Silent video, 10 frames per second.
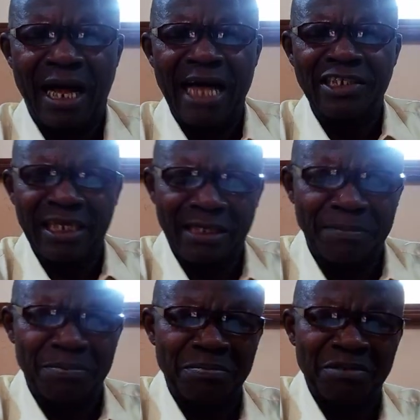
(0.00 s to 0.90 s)
I
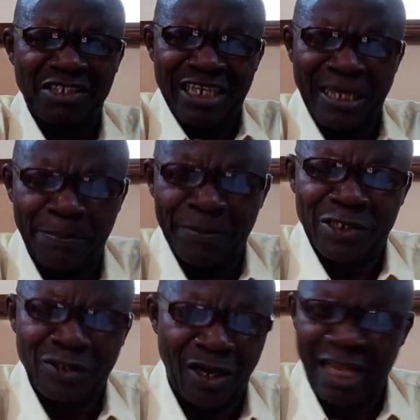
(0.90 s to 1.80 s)
sleep. Sleep
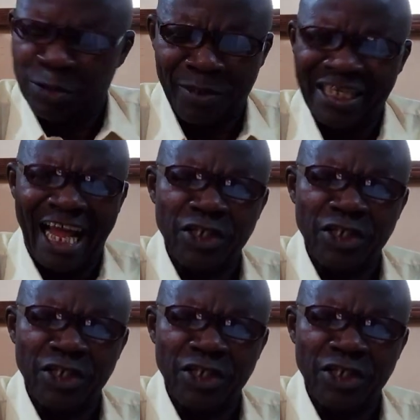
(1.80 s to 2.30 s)
is not expressing